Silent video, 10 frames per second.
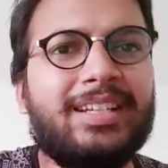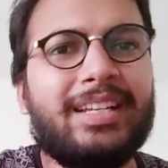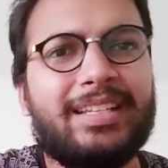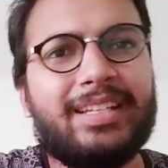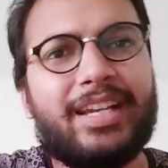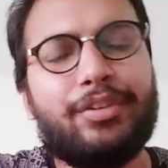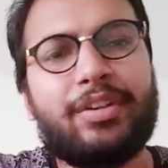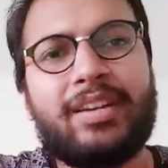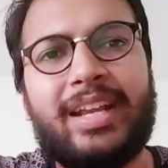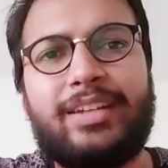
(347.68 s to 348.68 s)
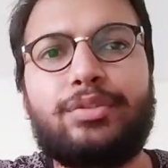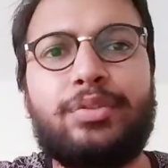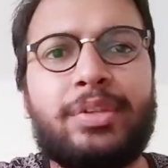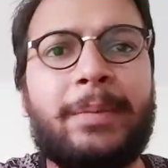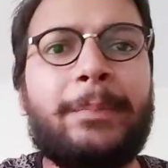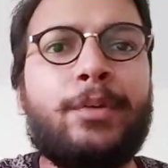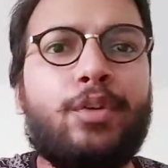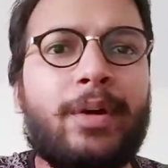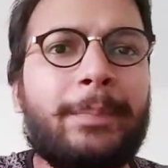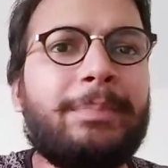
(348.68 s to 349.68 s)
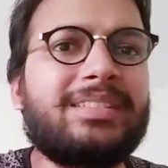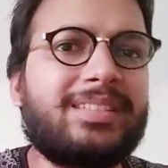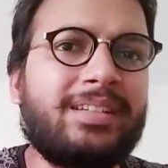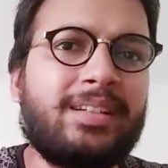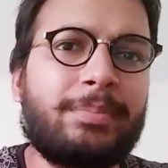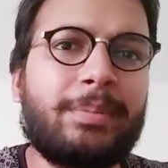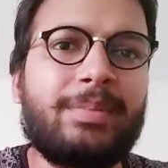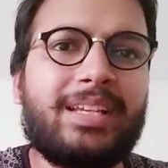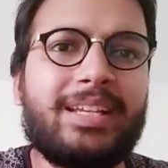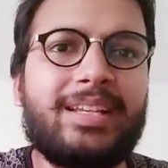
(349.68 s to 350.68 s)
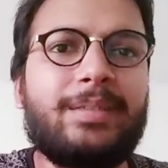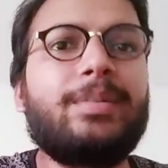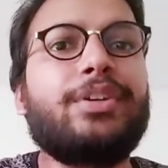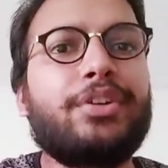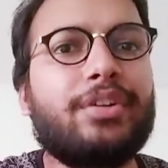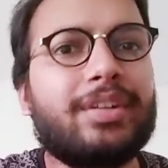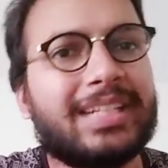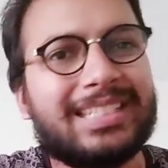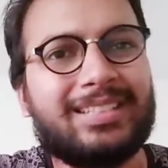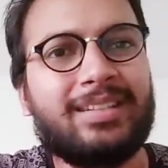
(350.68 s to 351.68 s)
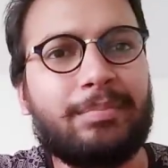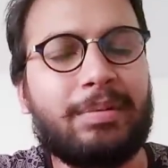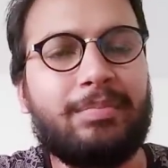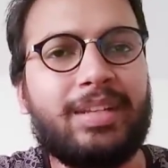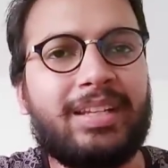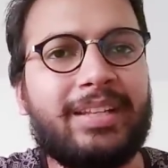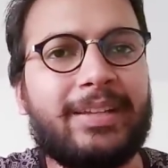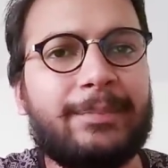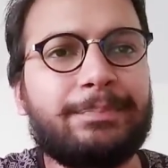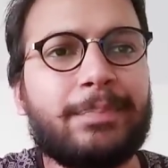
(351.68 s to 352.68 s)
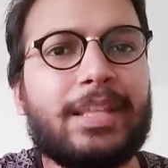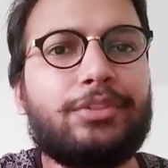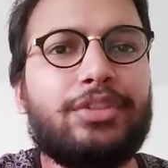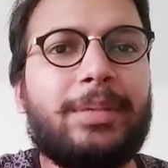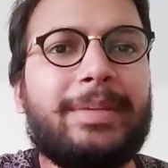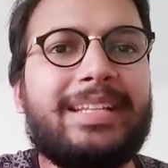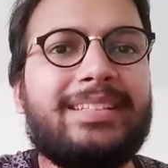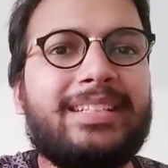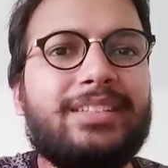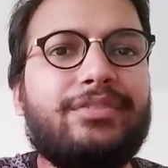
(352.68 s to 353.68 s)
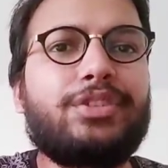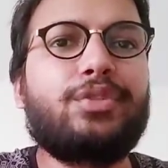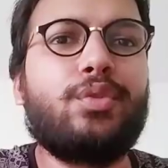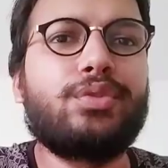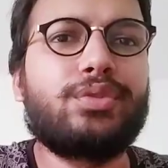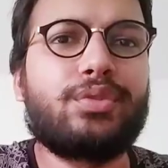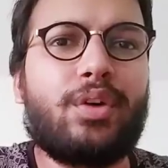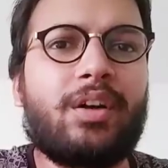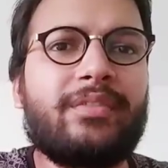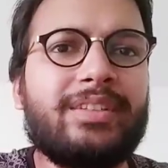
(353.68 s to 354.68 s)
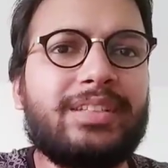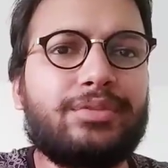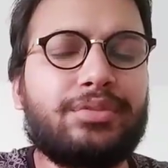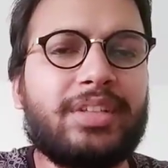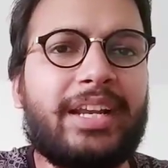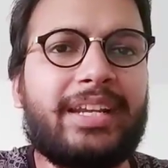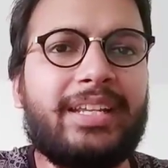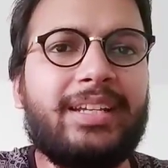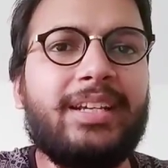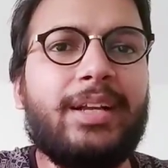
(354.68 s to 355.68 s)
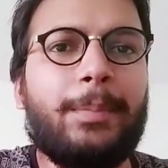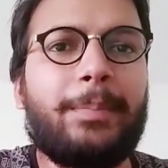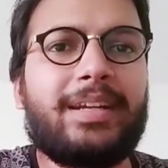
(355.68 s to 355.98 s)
Yeah, you're right. So you can go and piss in a public area, but you cannot kiss in a public area. There are many things which goes wrong with the society, but